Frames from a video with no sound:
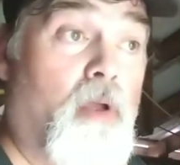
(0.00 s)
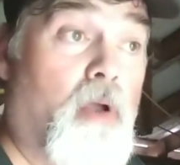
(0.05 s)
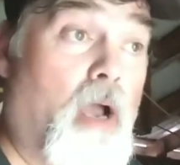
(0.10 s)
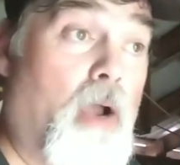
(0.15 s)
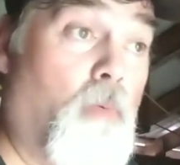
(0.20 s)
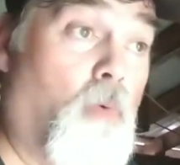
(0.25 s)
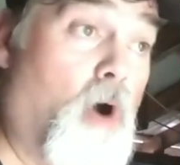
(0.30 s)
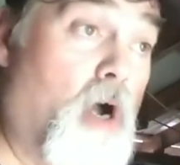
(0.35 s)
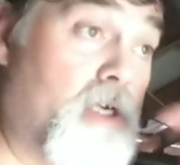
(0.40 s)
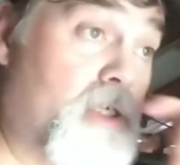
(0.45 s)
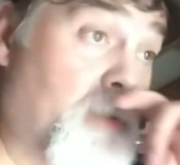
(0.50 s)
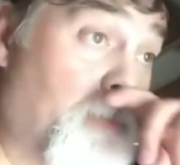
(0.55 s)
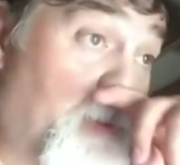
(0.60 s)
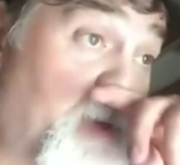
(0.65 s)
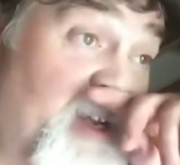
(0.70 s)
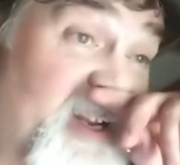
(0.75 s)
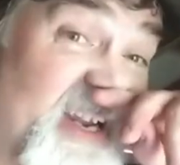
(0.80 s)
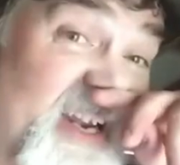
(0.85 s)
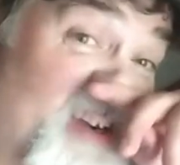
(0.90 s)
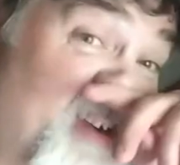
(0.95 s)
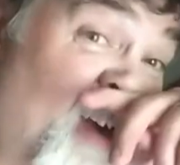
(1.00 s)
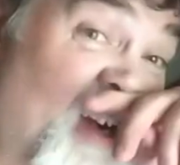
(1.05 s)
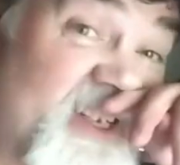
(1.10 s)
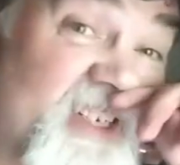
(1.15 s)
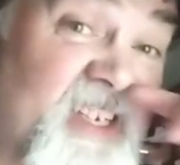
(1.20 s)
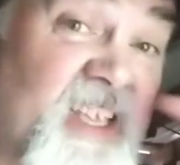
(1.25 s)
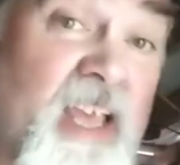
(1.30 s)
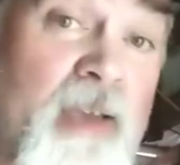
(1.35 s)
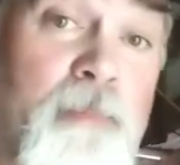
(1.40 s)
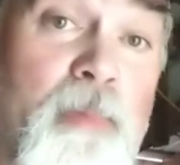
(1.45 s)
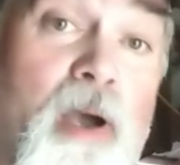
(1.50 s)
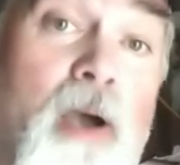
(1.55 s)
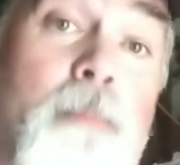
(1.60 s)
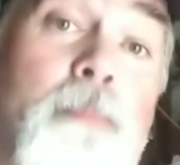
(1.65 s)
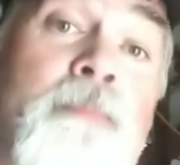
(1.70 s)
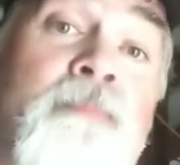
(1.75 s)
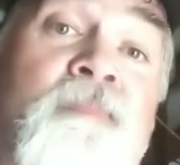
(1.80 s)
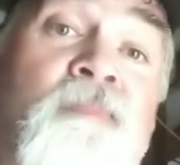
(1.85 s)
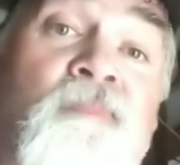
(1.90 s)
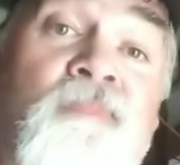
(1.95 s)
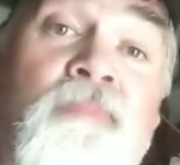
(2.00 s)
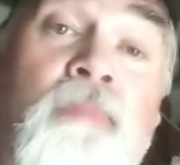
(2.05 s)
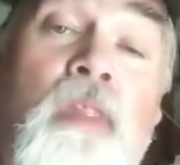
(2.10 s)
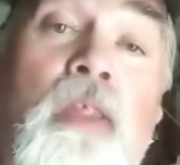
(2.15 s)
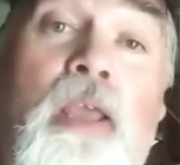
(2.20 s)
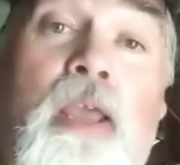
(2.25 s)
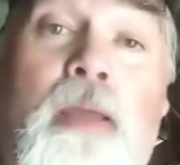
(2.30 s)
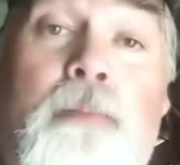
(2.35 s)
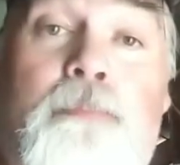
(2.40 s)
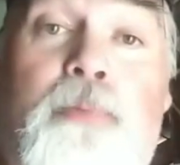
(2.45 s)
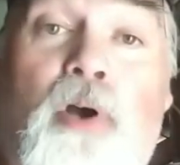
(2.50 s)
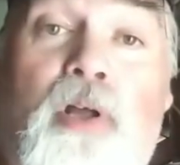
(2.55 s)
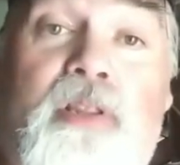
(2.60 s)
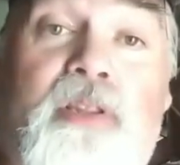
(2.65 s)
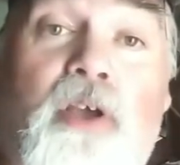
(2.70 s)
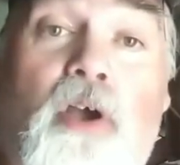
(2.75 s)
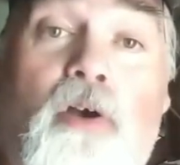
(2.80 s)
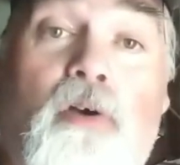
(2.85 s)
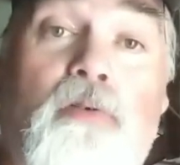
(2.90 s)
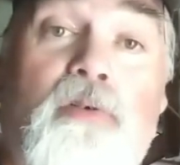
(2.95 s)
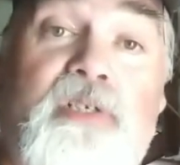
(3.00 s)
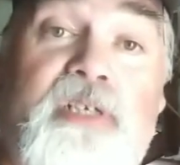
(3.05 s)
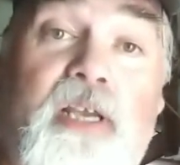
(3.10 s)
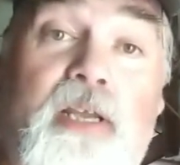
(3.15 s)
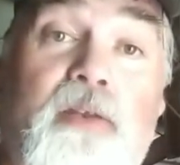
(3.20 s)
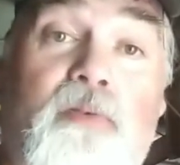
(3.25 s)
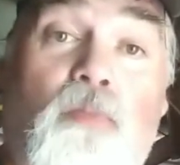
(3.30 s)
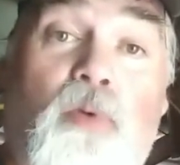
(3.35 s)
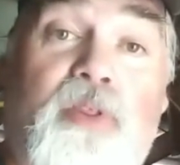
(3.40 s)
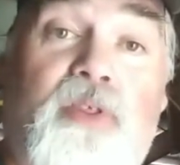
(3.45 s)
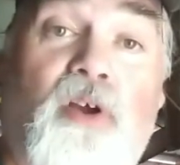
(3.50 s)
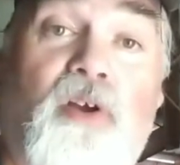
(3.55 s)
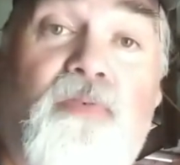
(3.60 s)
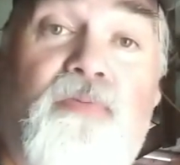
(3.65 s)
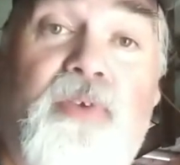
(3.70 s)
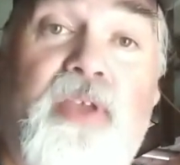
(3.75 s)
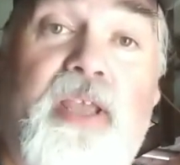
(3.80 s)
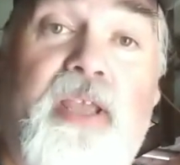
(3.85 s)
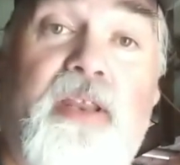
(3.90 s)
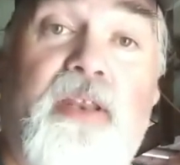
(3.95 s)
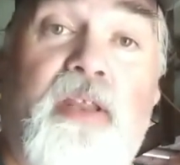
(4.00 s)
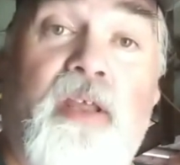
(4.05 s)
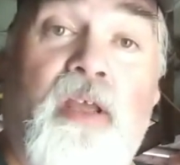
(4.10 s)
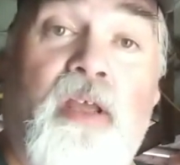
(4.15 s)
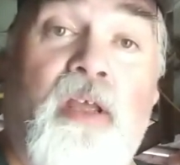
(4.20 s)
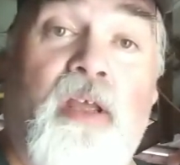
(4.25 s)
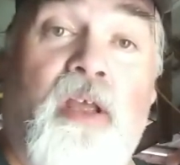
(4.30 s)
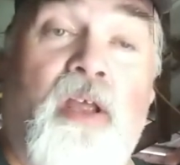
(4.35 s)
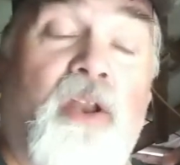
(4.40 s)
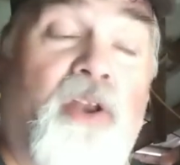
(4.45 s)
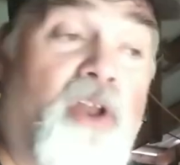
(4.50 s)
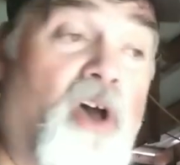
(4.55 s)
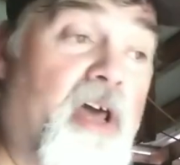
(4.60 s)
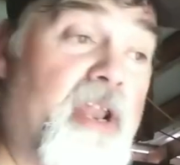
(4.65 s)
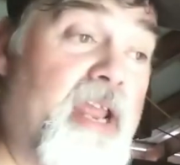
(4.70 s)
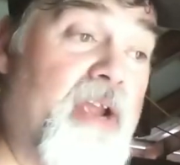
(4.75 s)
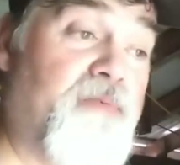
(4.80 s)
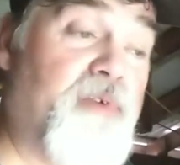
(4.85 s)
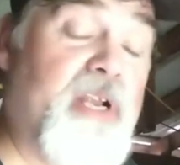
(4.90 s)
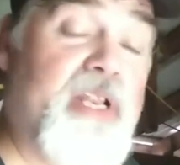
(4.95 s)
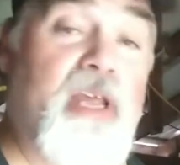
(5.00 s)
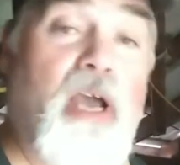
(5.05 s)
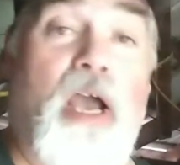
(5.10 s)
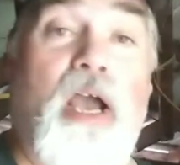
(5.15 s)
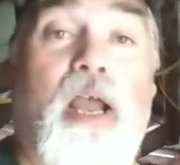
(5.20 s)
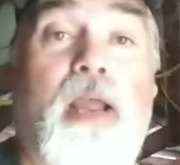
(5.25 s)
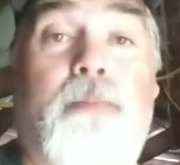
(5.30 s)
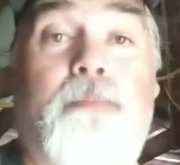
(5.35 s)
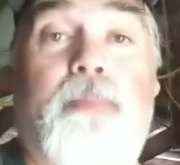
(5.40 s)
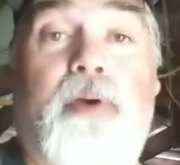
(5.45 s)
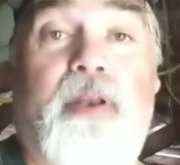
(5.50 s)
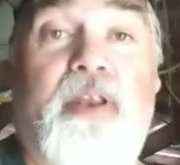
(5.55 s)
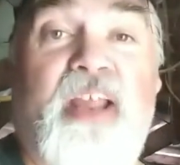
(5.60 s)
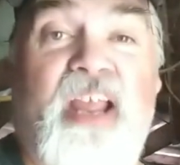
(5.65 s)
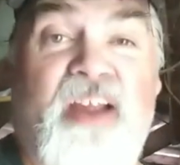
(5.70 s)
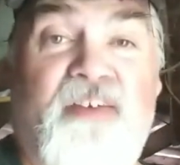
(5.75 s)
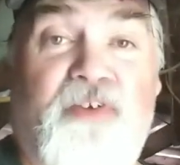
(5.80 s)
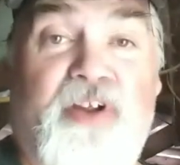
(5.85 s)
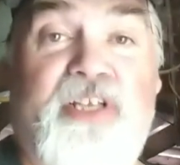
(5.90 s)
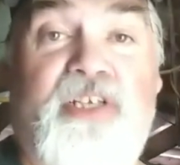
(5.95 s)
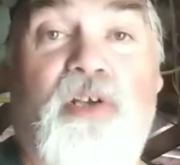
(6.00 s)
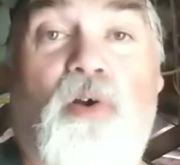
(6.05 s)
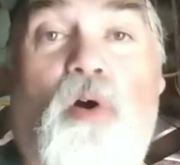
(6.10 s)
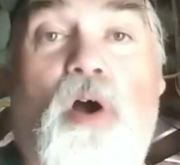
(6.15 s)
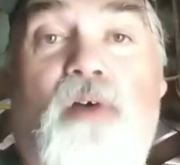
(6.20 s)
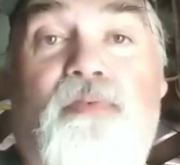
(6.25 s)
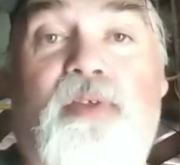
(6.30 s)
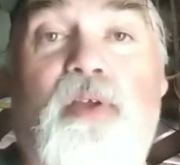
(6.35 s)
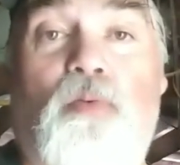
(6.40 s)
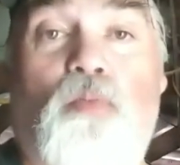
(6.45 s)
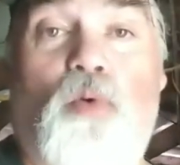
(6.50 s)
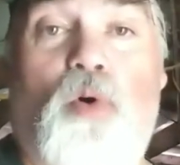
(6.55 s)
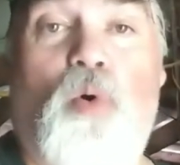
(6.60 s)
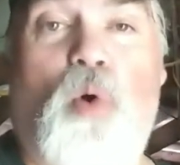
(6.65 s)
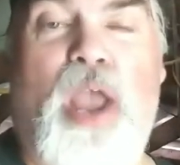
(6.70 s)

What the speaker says: I wash them good and I crush them up and put those in with our feed. Not every time, but every so often we'll